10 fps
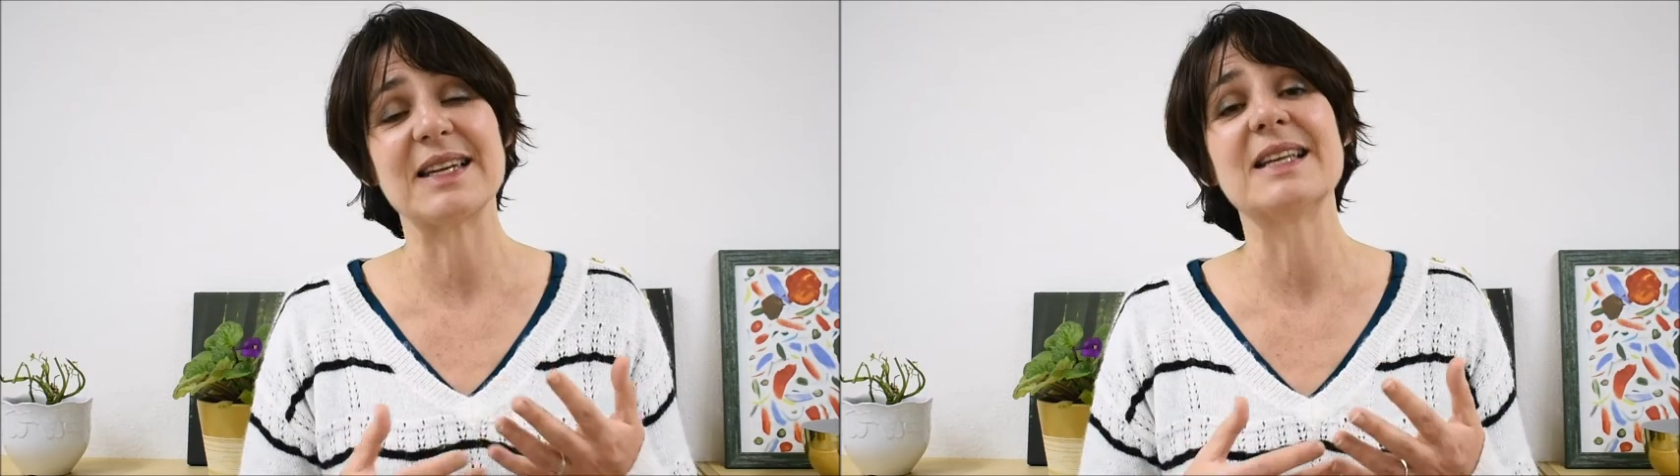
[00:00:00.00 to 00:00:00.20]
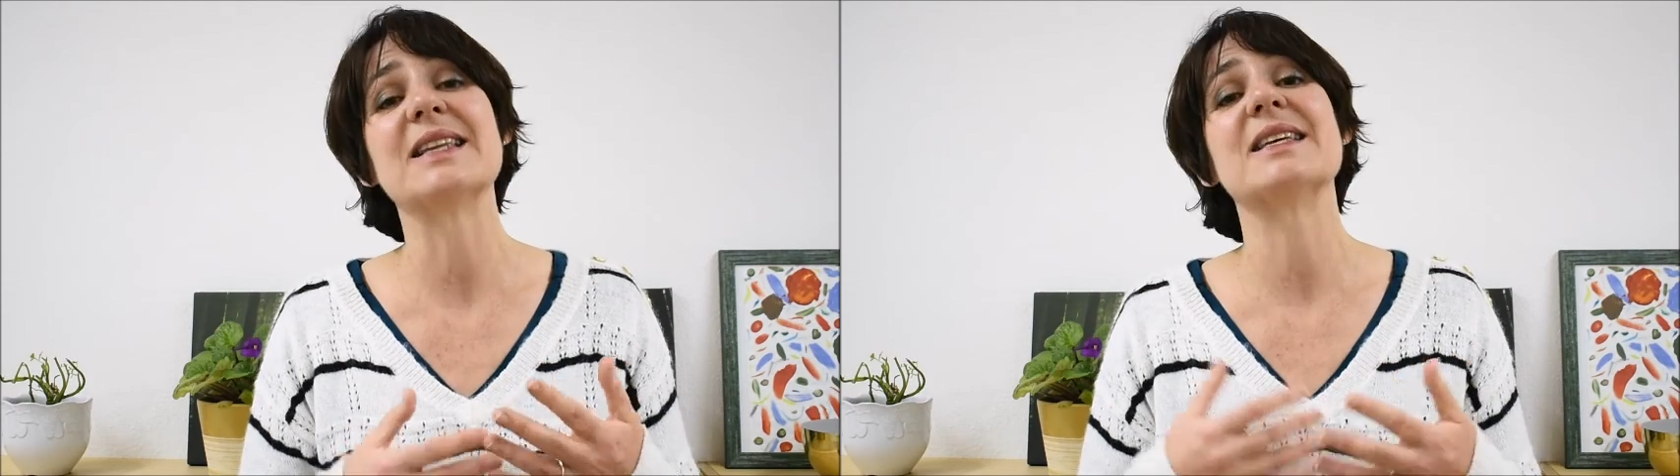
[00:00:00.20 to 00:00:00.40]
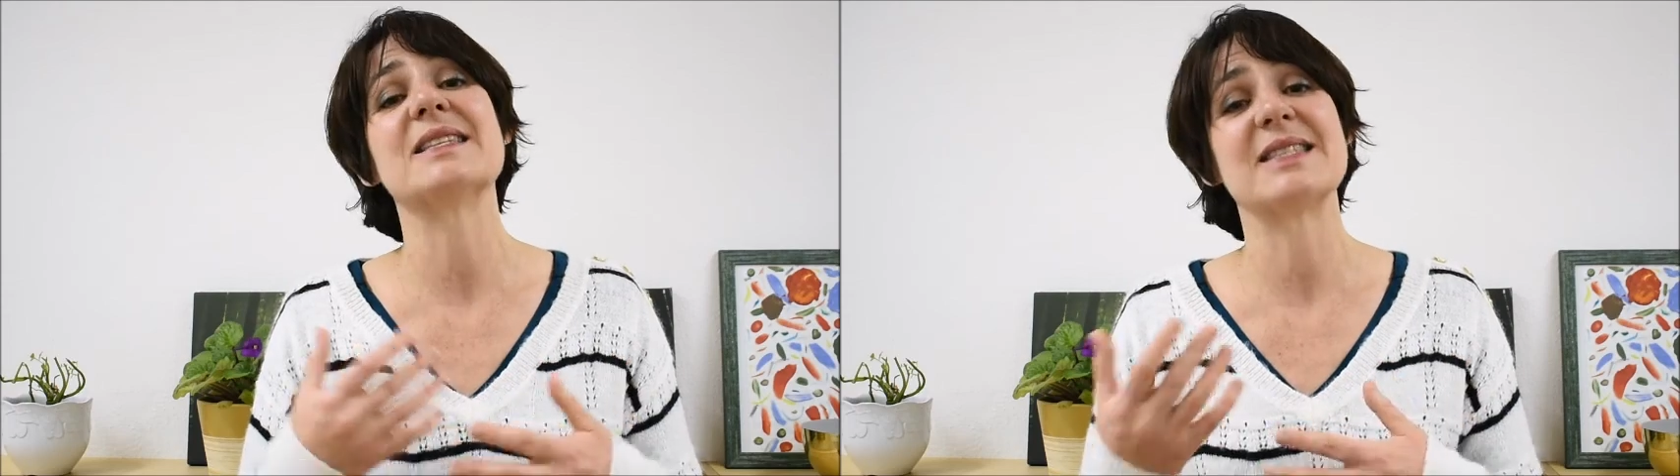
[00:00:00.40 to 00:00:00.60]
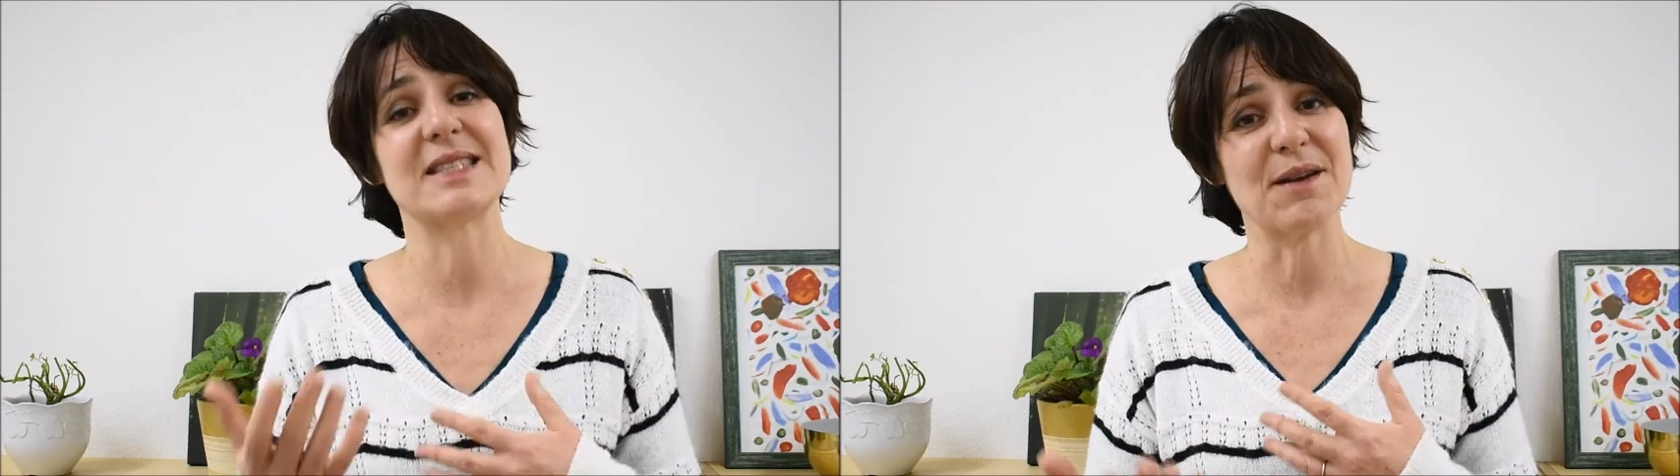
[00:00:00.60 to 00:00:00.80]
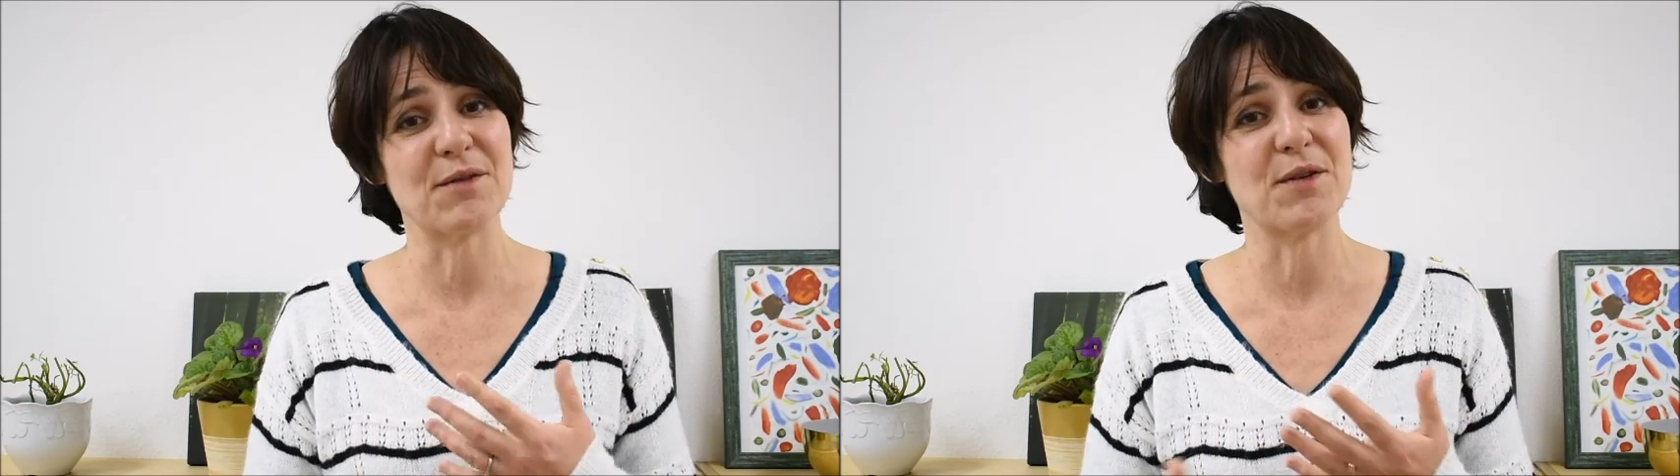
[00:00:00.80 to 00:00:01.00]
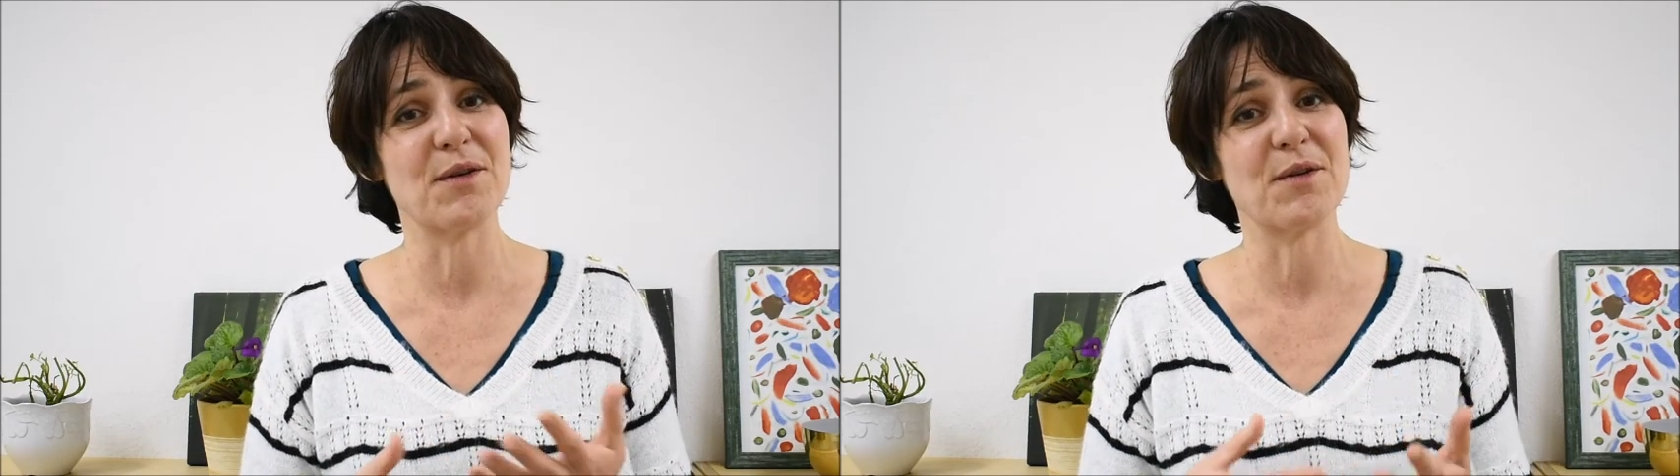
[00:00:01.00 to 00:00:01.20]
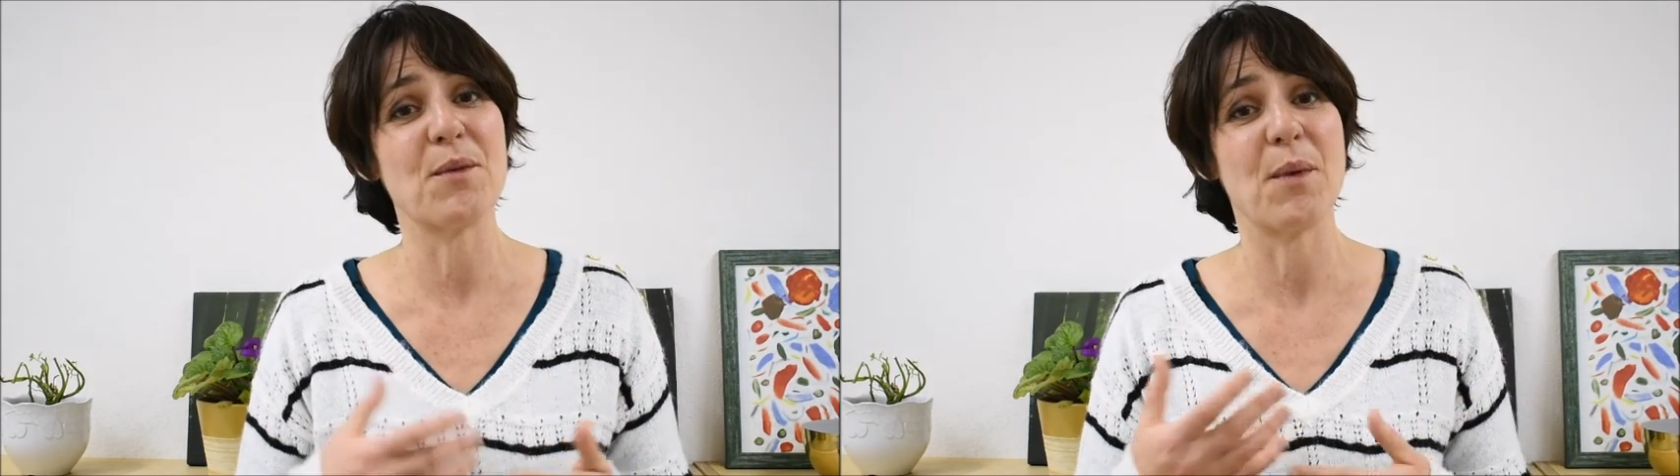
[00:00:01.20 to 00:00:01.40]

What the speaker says: in several